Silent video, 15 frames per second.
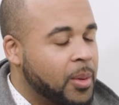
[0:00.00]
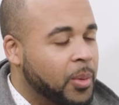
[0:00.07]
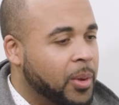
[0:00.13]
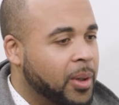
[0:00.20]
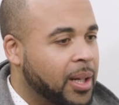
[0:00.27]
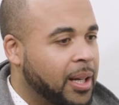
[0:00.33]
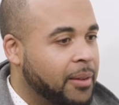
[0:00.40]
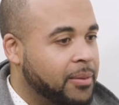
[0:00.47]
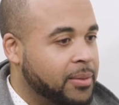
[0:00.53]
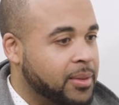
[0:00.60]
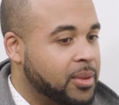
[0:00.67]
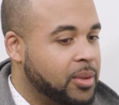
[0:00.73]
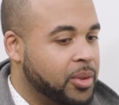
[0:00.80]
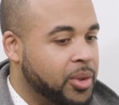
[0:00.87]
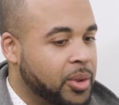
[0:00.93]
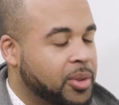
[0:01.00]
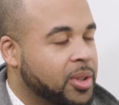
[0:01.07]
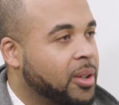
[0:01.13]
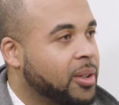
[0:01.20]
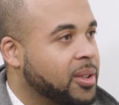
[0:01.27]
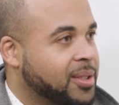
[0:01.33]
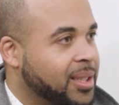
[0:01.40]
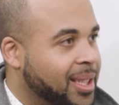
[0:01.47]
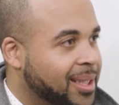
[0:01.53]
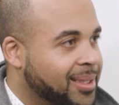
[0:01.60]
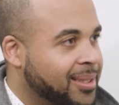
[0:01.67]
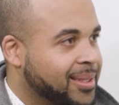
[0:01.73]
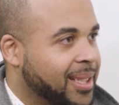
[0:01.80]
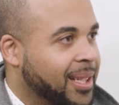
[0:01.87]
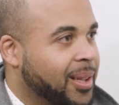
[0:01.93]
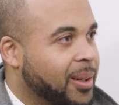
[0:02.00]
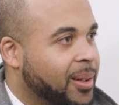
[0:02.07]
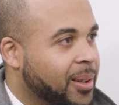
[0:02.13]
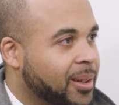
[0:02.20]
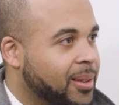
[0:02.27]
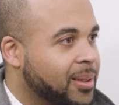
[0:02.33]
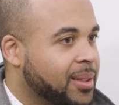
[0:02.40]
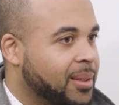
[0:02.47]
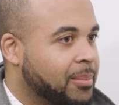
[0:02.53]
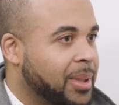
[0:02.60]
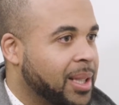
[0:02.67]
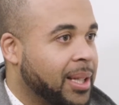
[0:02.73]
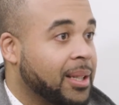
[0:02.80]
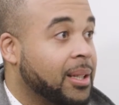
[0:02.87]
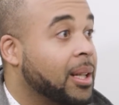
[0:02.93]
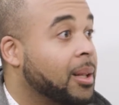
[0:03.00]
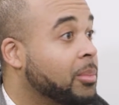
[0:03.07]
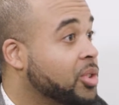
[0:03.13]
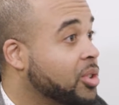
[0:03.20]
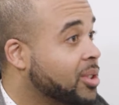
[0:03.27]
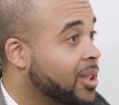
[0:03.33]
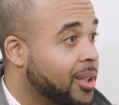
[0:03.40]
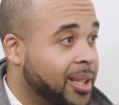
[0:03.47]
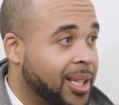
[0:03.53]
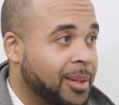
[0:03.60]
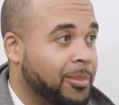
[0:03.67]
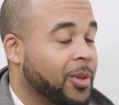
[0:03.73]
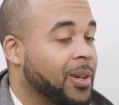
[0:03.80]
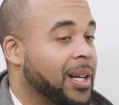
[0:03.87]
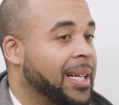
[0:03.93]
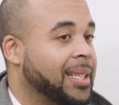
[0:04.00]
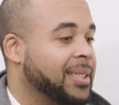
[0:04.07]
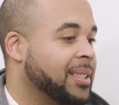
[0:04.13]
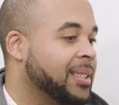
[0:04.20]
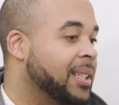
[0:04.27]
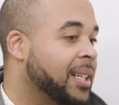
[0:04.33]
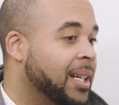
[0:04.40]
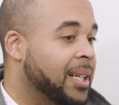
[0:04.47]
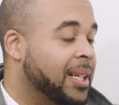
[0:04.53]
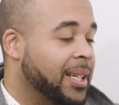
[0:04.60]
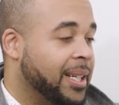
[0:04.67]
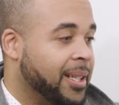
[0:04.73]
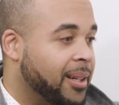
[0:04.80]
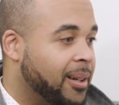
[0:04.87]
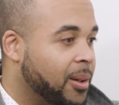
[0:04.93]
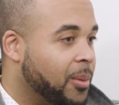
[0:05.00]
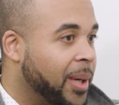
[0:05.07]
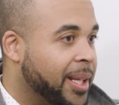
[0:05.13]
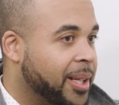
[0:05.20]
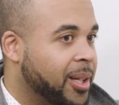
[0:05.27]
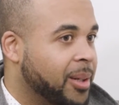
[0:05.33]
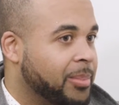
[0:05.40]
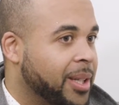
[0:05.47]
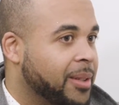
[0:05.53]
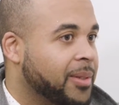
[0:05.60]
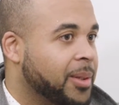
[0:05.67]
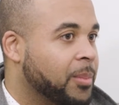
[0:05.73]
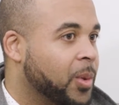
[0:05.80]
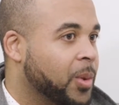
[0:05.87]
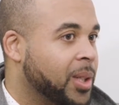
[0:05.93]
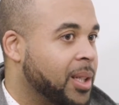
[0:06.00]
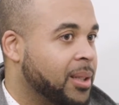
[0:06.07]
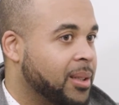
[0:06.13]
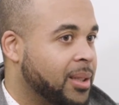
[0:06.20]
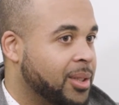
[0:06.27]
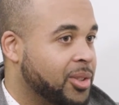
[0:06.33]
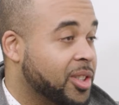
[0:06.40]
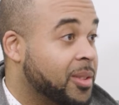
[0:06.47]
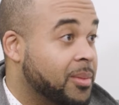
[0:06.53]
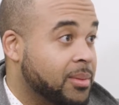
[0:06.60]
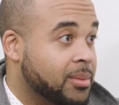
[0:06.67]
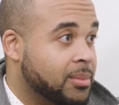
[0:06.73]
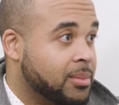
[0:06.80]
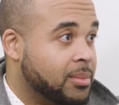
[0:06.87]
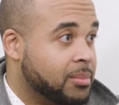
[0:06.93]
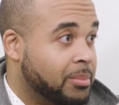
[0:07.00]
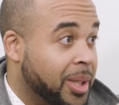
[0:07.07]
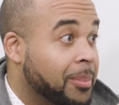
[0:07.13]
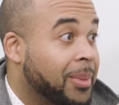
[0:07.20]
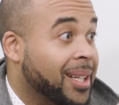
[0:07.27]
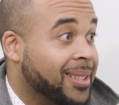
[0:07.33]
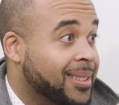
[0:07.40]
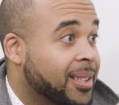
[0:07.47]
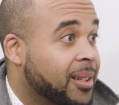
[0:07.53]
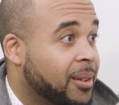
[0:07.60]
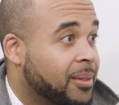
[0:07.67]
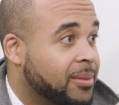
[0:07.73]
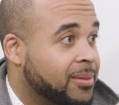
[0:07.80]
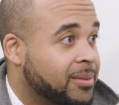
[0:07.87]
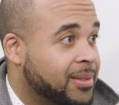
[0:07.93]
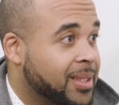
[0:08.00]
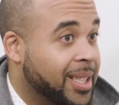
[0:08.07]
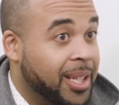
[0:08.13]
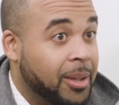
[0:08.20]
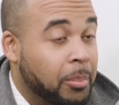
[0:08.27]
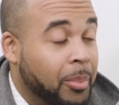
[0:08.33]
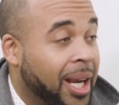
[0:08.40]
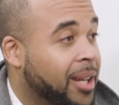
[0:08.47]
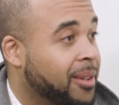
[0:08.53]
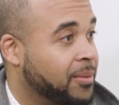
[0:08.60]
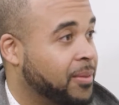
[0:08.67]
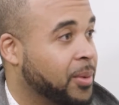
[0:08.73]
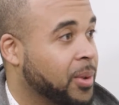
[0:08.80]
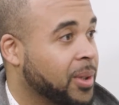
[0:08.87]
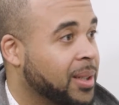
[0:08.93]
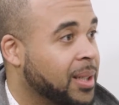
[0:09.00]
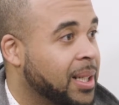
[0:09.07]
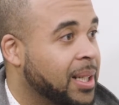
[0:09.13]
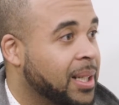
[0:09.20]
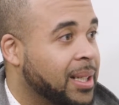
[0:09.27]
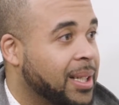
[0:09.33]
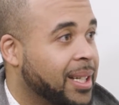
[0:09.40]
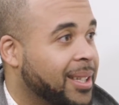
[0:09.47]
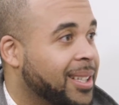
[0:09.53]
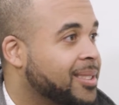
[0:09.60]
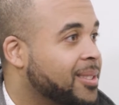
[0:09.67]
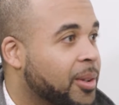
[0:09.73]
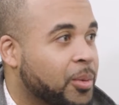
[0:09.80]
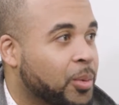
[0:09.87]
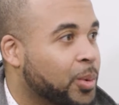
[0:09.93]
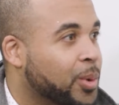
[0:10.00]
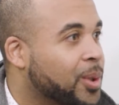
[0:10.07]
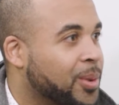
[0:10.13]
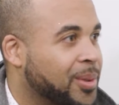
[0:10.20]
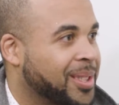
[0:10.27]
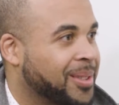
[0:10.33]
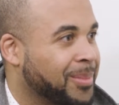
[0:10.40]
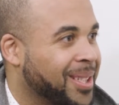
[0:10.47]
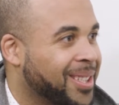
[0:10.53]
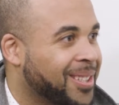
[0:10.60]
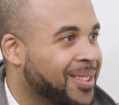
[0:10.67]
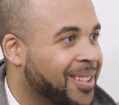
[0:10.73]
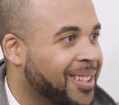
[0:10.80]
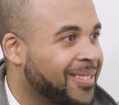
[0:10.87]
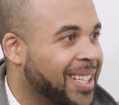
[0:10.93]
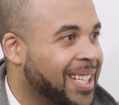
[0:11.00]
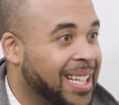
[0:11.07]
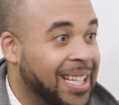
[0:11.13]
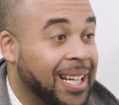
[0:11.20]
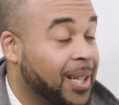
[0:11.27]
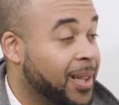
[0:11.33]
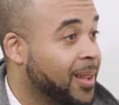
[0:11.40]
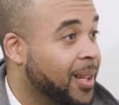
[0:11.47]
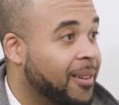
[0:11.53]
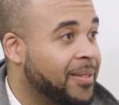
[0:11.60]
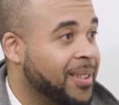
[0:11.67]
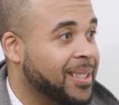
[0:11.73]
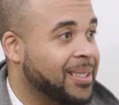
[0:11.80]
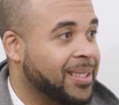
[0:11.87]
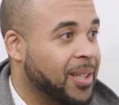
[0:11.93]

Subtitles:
where I've used all those lessons I learned and be like, I'm just going to keep grinding. And now I wake up every morning and just be myself and get paid for it. And that's unreal to me. You know what I mean? And I love it,